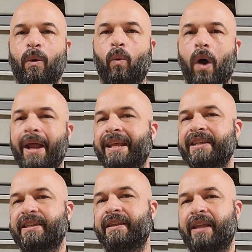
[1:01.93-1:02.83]
What
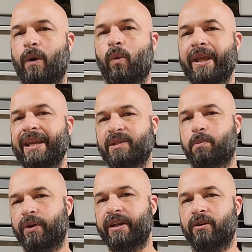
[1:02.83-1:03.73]
is it that we as
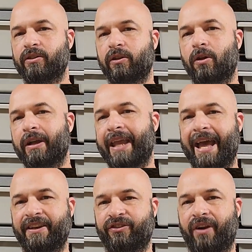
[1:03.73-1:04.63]
breeders look
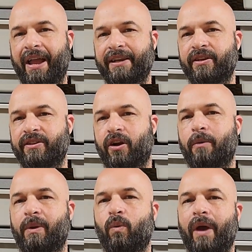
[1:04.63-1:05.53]
at to try and
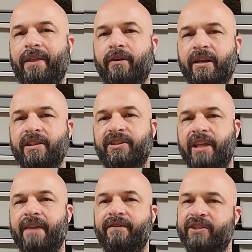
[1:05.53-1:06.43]
determine whether it is
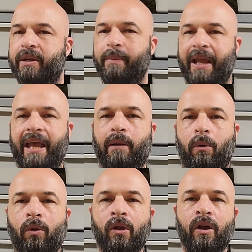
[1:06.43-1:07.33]
safe to ship an
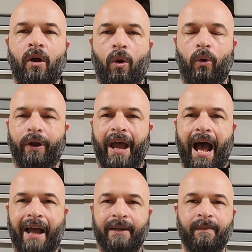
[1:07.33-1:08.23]
animal or
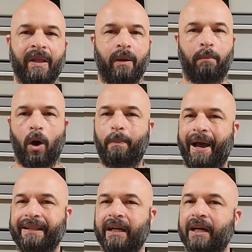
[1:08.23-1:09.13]
not? Ball
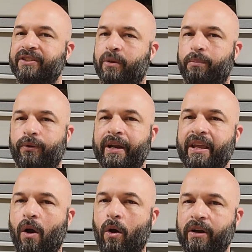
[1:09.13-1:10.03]
pythons are
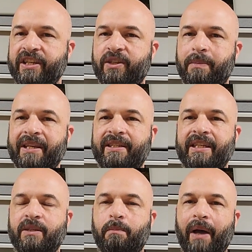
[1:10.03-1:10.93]
pretty hardy
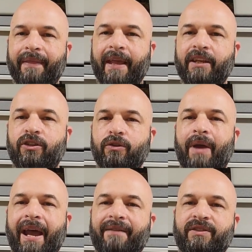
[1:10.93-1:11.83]
species, but they
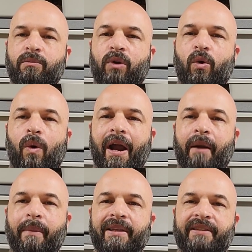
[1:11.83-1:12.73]
do have some
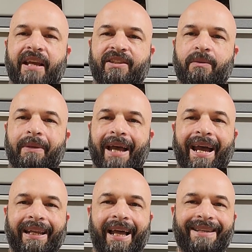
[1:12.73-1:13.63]
requirements and some
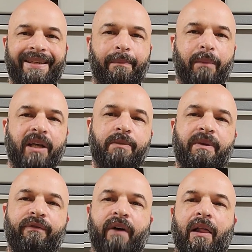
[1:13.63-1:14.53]
guidelines that
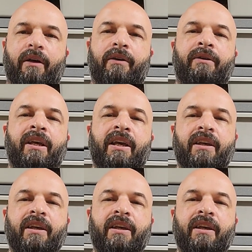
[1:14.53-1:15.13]
must be followed